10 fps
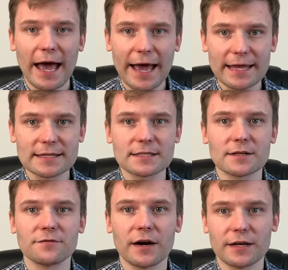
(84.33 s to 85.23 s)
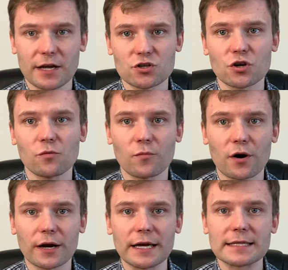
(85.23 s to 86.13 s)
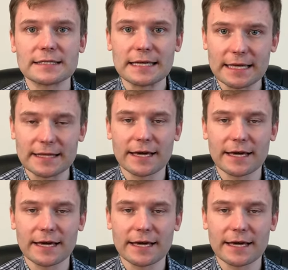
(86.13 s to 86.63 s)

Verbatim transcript: and financial markets in the